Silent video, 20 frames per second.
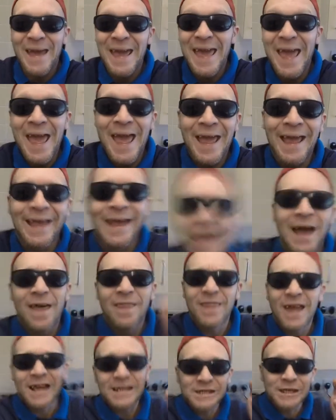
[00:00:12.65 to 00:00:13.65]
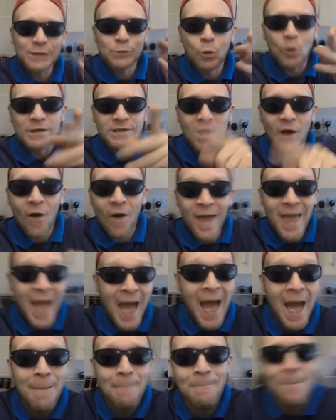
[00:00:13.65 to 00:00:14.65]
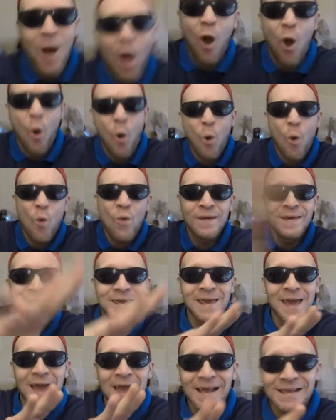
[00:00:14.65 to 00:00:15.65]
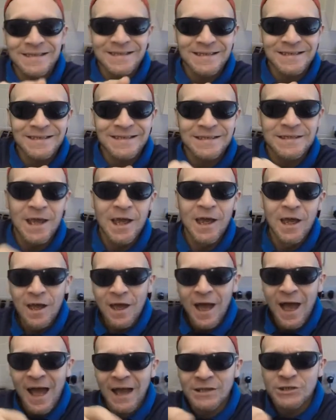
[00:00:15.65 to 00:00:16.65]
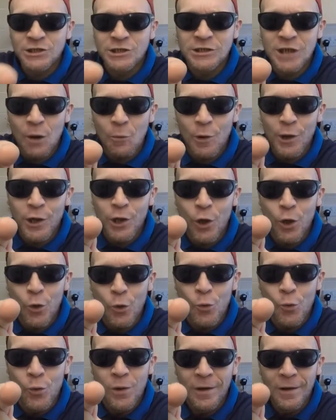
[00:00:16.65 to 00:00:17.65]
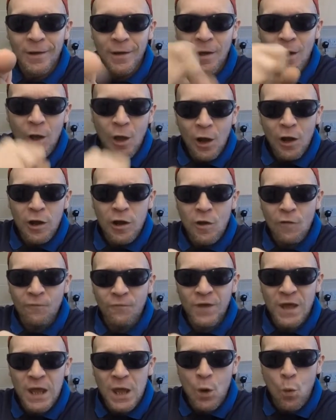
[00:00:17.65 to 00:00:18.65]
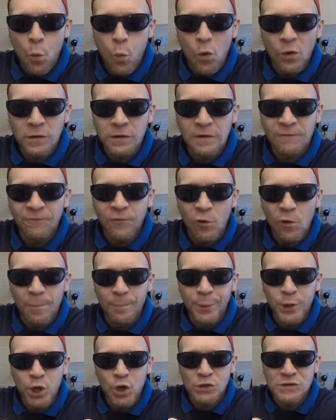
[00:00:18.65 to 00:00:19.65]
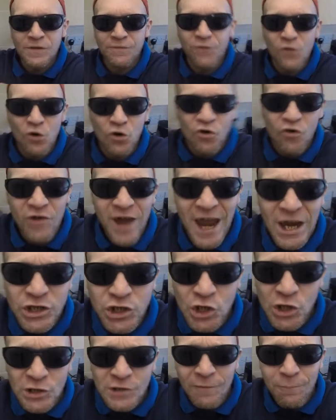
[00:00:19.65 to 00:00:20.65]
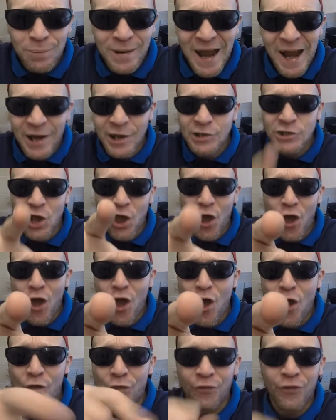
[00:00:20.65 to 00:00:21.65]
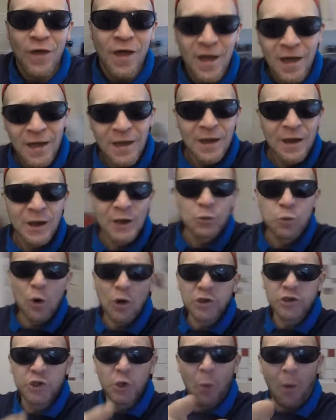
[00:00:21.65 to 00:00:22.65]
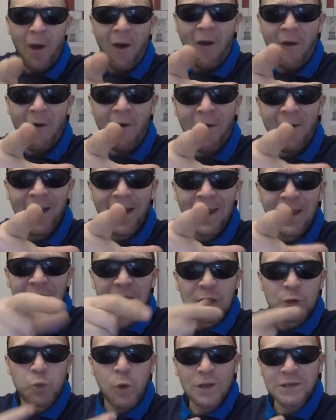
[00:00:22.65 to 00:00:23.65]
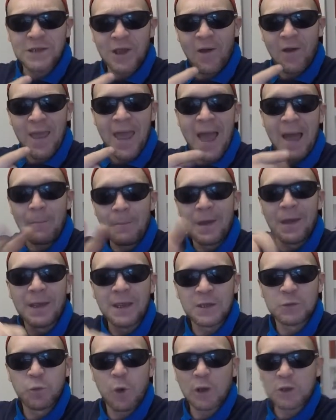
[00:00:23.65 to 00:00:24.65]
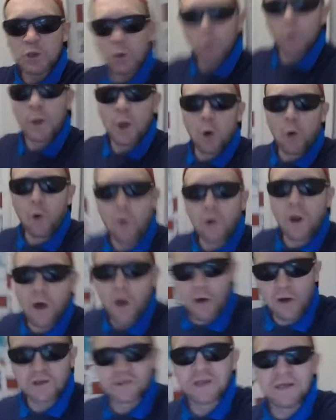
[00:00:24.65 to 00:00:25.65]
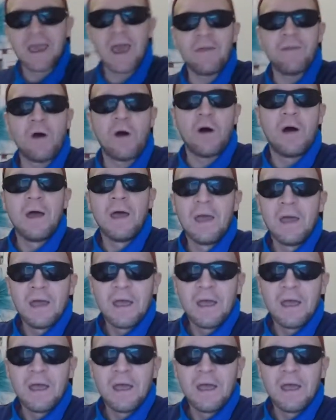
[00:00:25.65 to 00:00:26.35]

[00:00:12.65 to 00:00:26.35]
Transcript: being. That is what I am. Oh yes! And so are you. Lovely, wonderful, beautiful creations of planet Earth is what you are, is what I am, is what we all are together